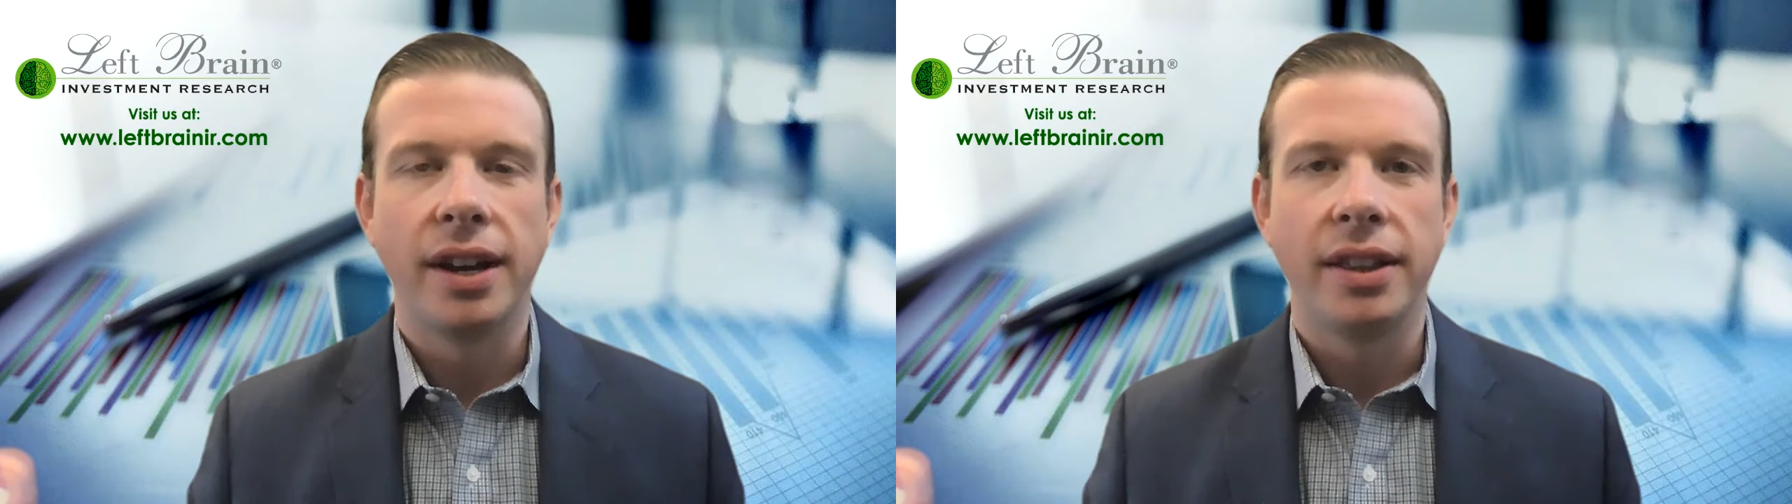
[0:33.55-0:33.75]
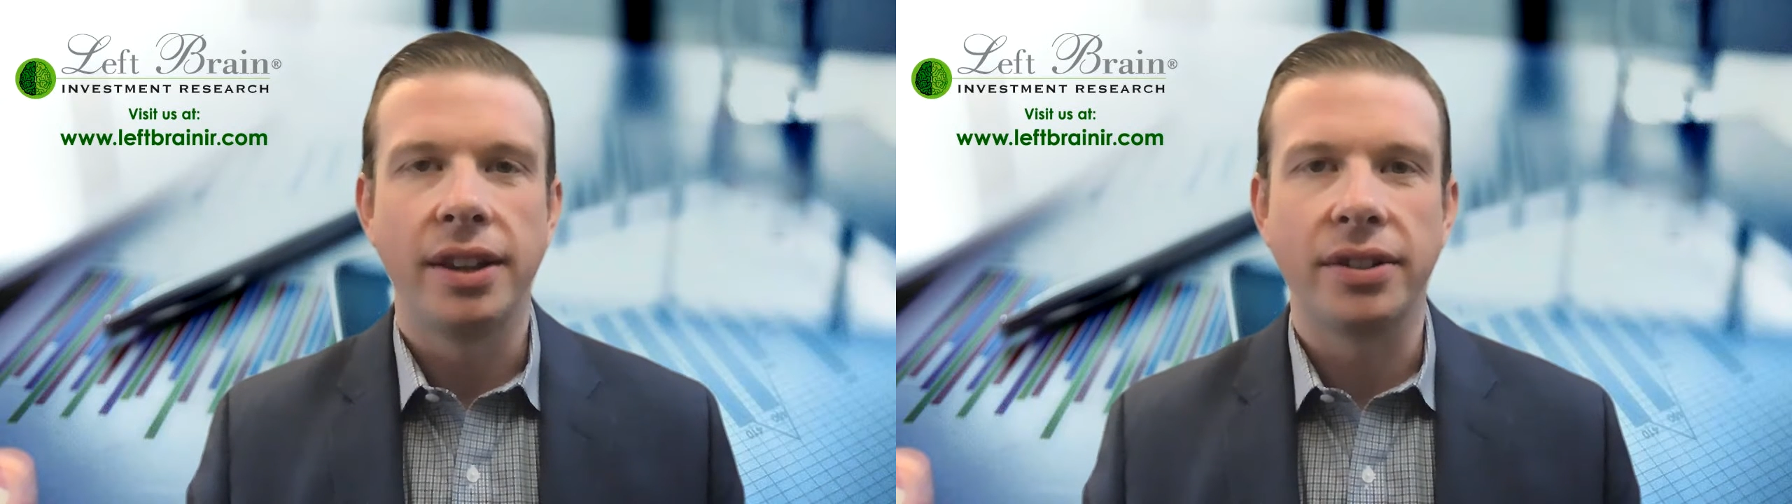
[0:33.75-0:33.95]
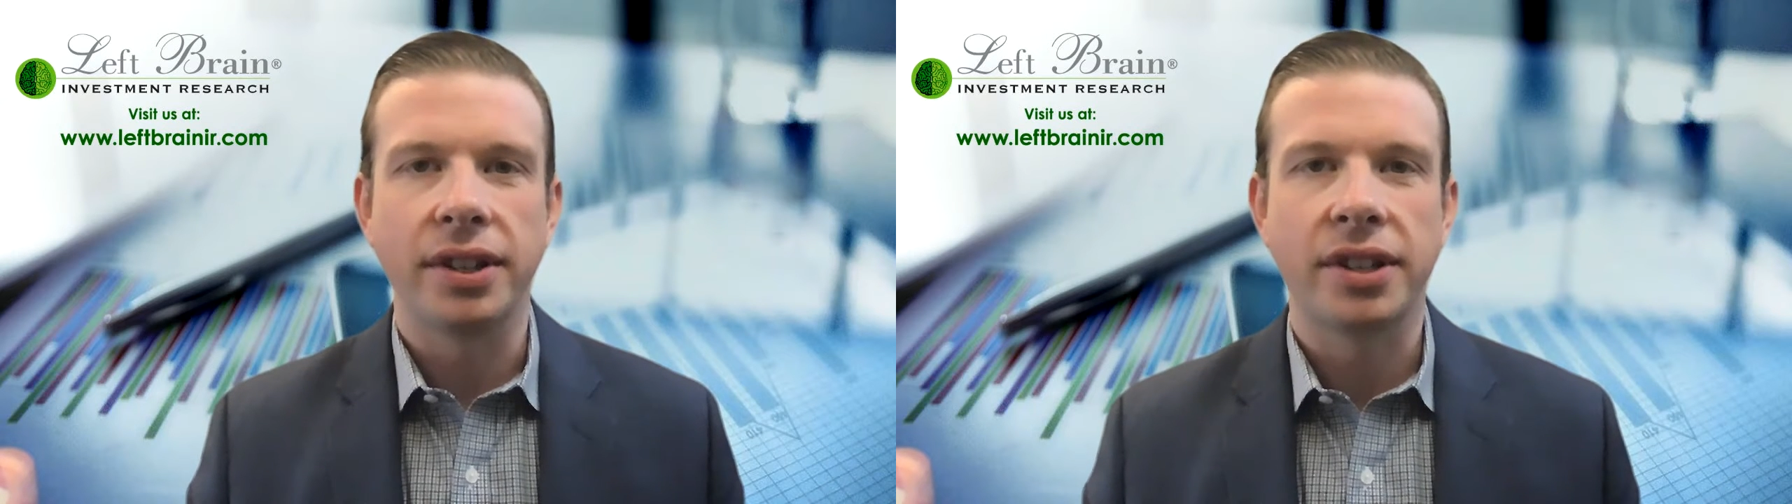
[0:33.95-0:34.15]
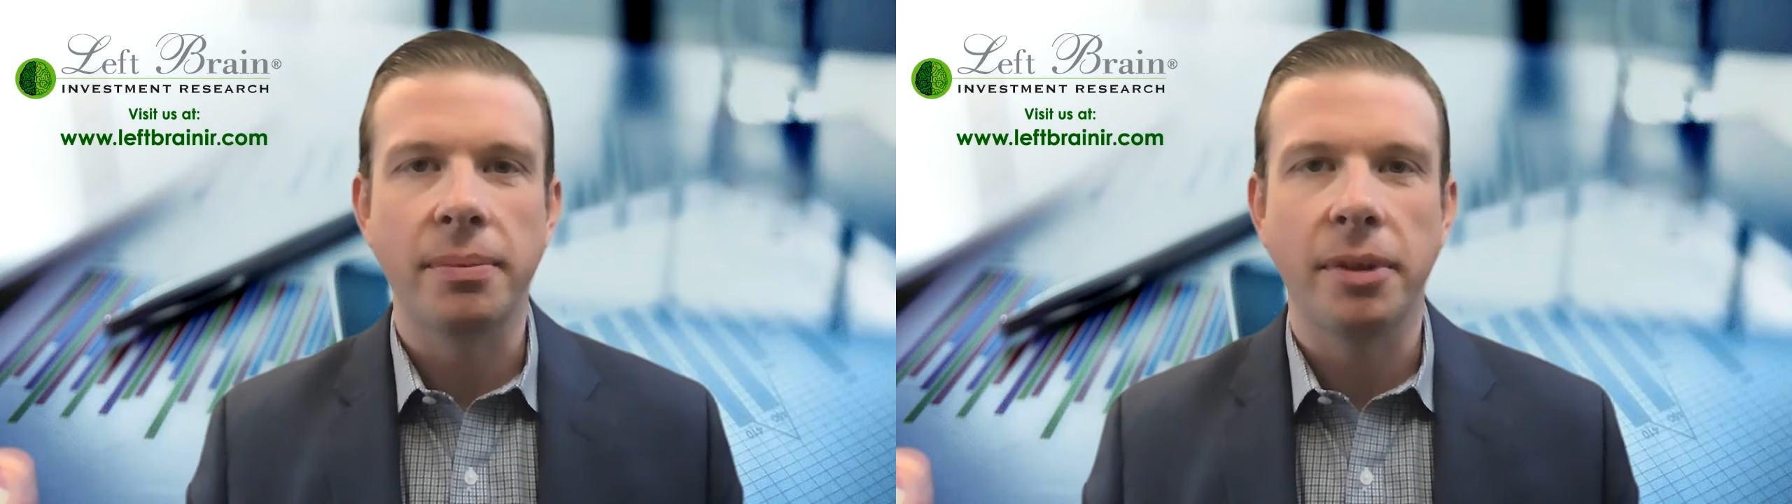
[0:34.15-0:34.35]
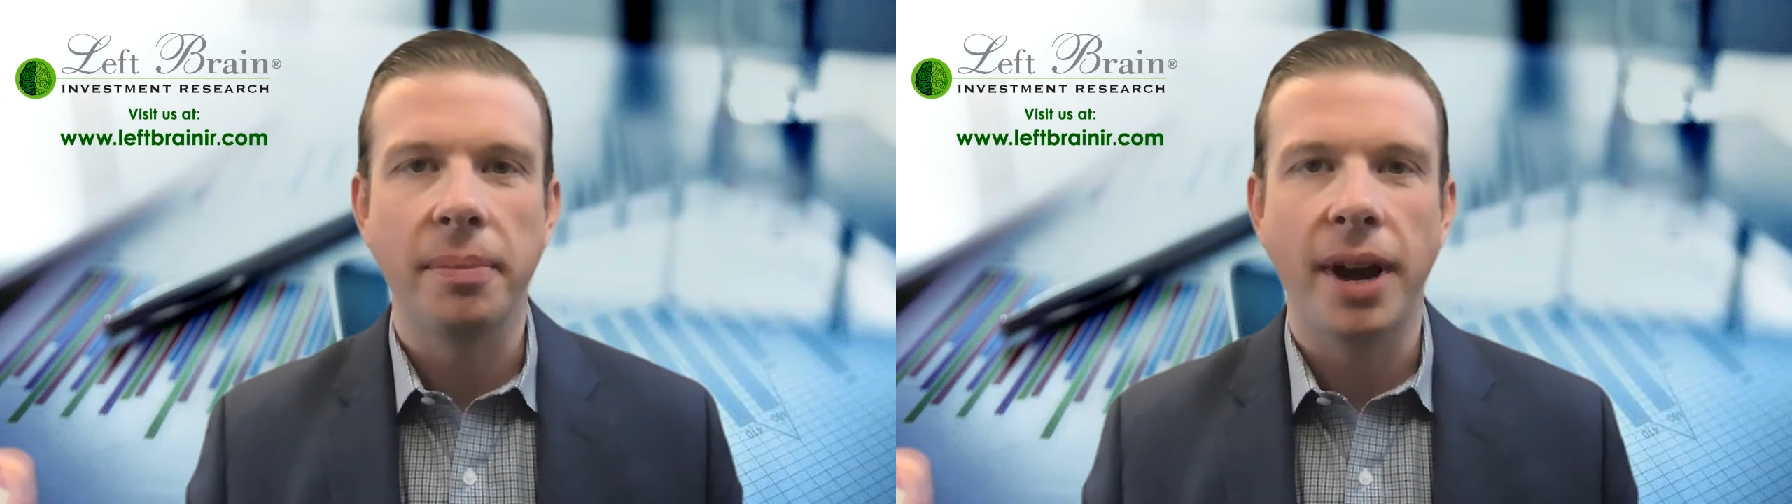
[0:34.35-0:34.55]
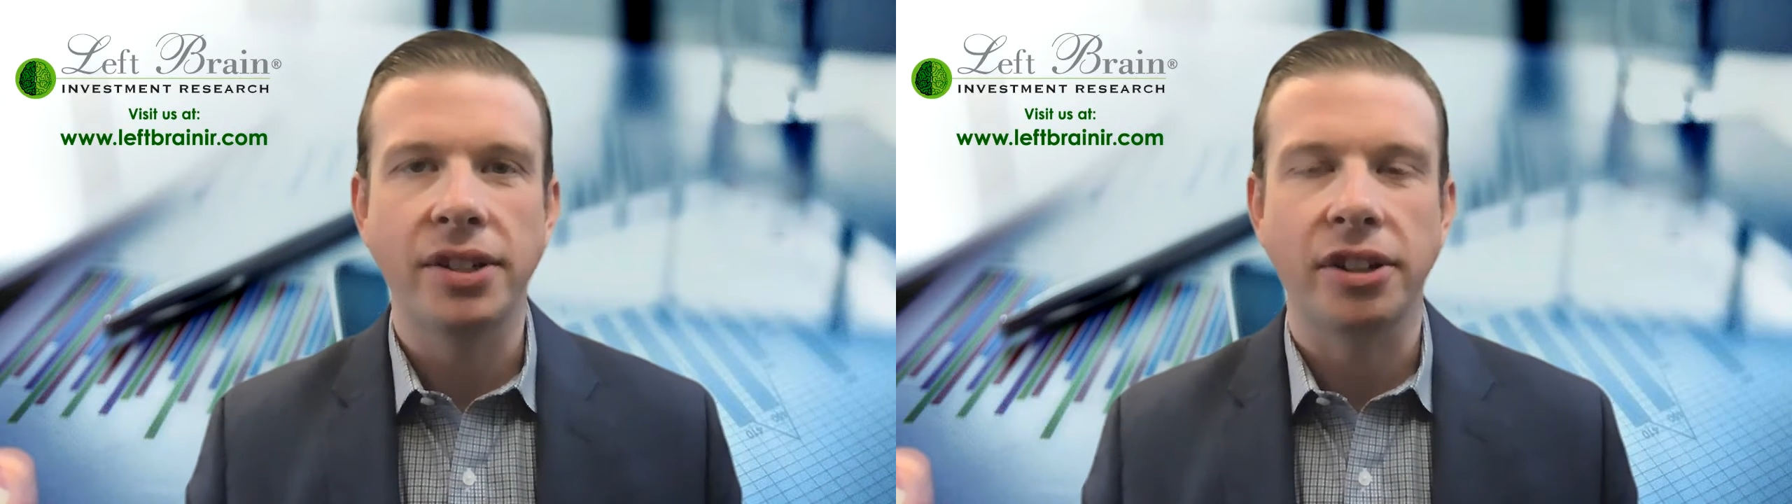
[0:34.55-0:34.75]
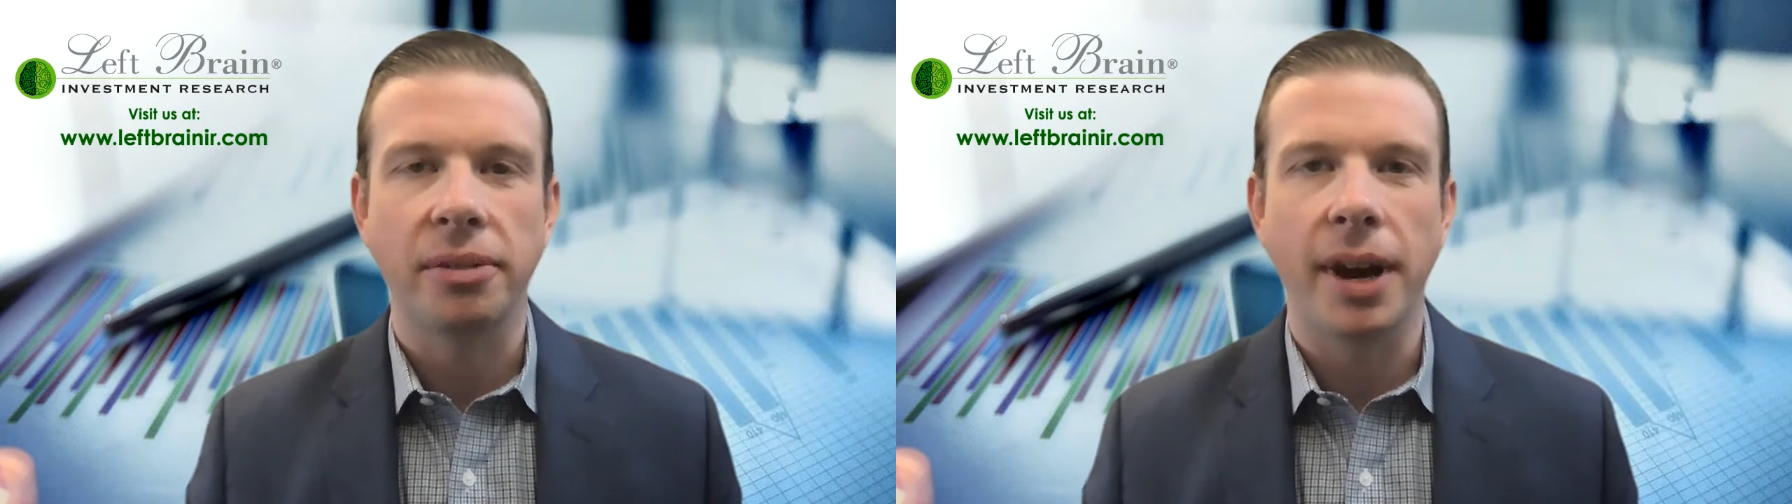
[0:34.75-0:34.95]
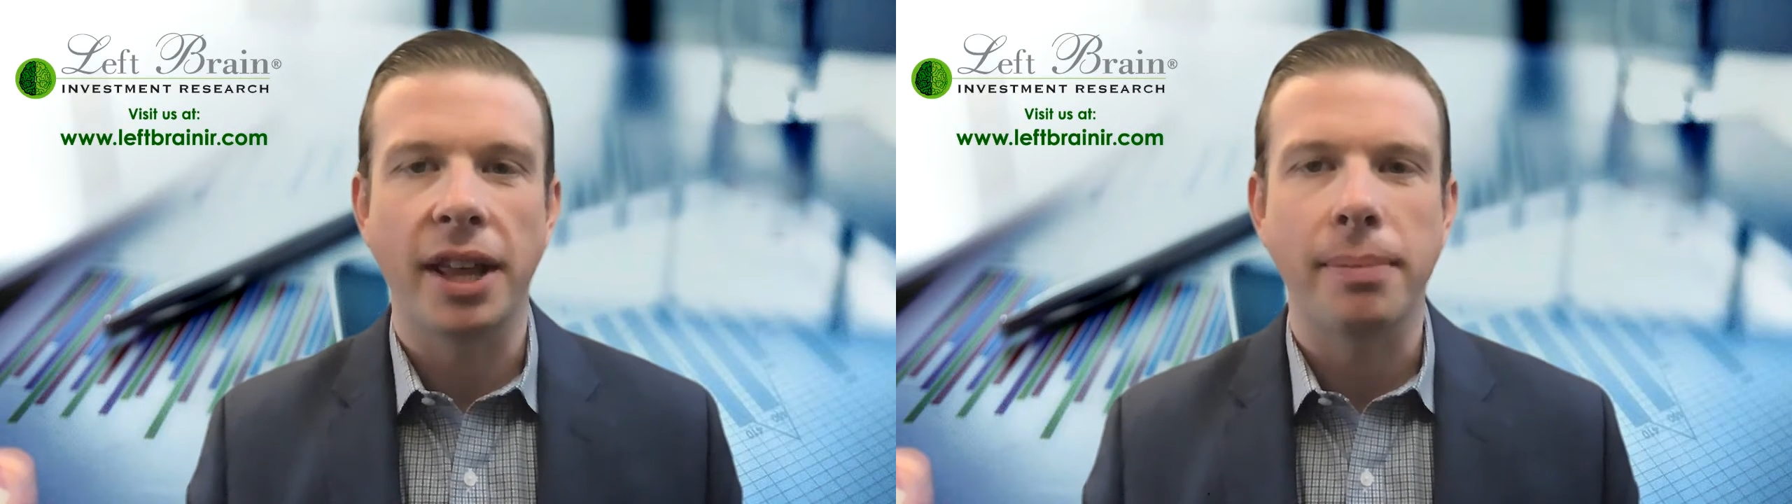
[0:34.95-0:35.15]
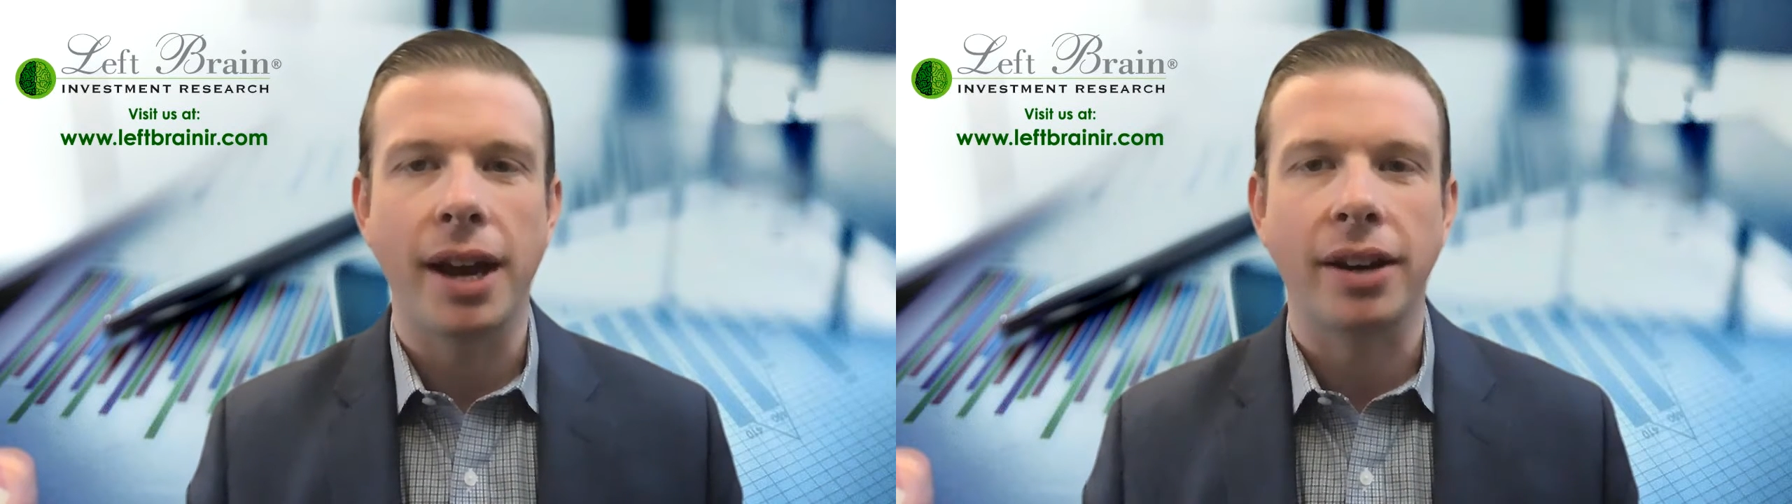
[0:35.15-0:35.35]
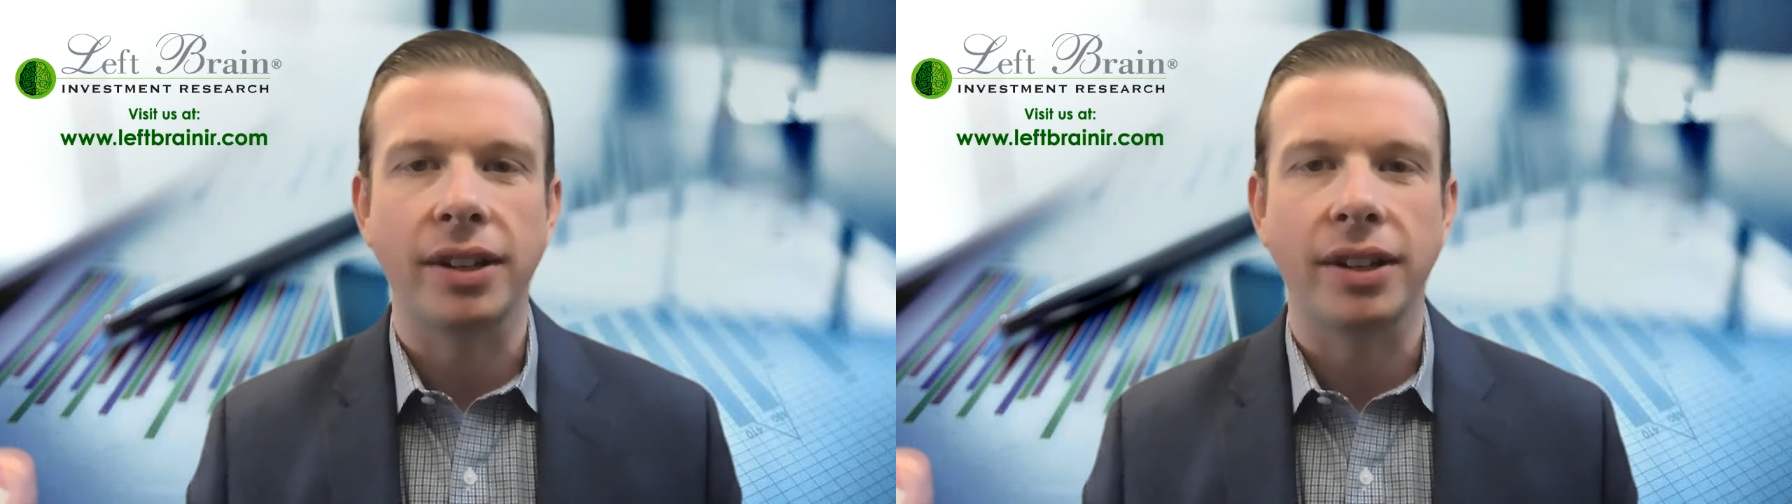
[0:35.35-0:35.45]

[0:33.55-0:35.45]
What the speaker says: There is a somewhat magical mathematical